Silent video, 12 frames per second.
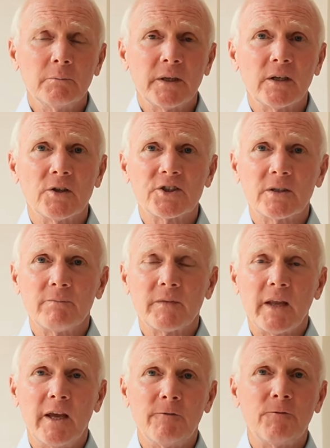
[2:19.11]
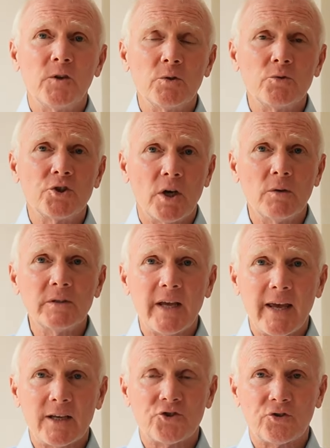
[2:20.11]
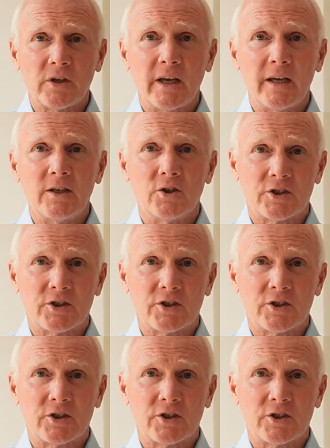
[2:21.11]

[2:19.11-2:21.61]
because if you don't extricate